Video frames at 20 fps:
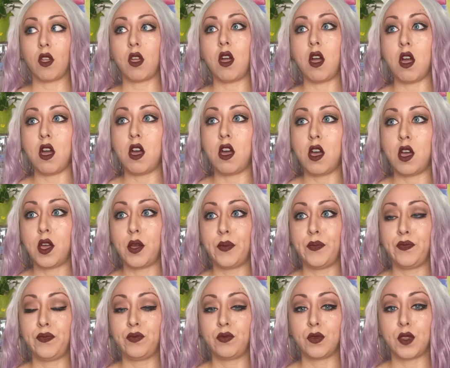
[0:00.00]
I
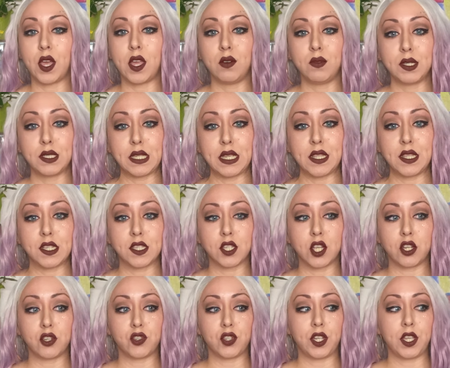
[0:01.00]
don't want to say in this
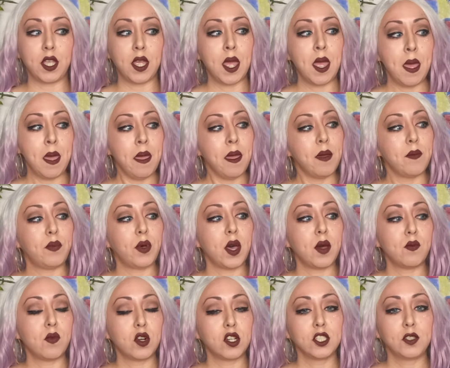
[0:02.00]
country,
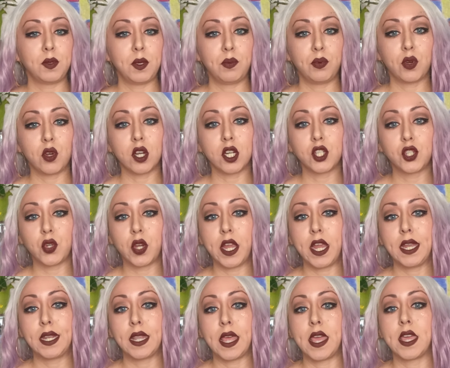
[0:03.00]
but most people are
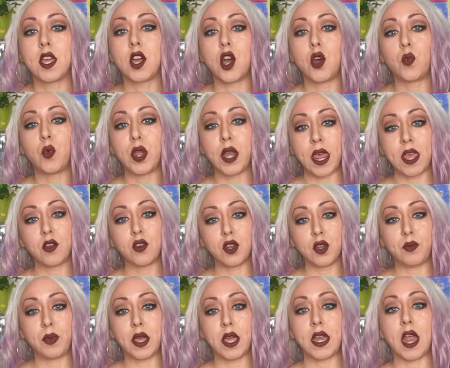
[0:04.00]
trained like when I go to
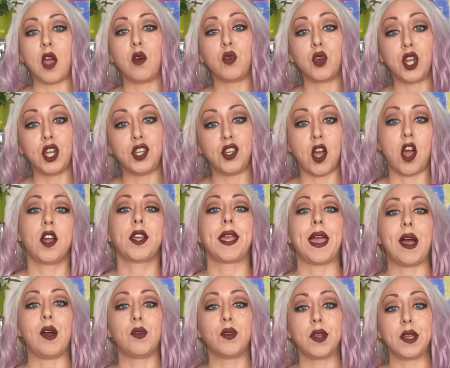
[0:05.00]
bed, I want to knock
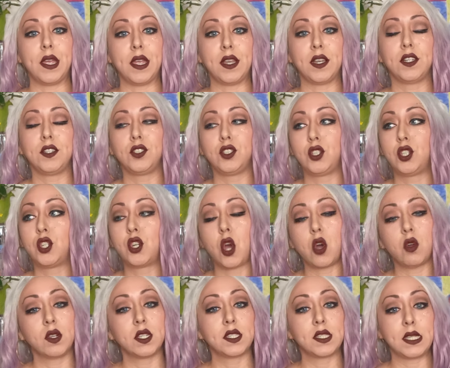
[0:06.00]
out and
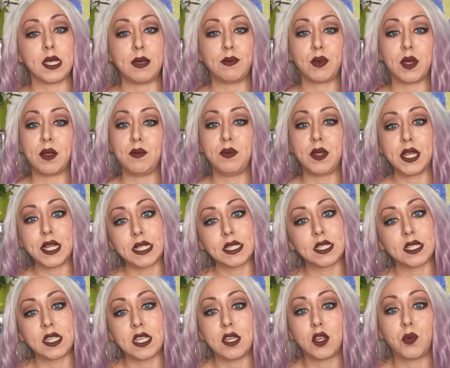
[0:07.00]
go to sleep and be
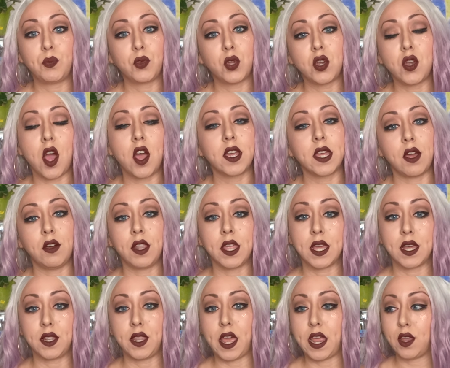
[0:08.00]
asleep, knock out like
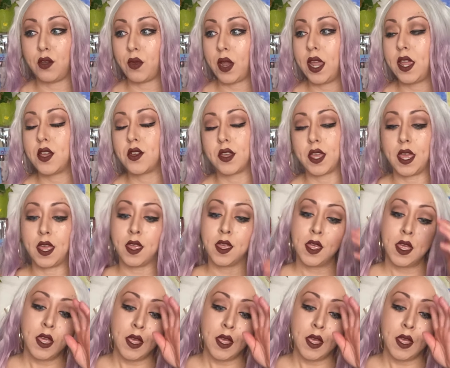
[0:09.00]
a light, right? Okay.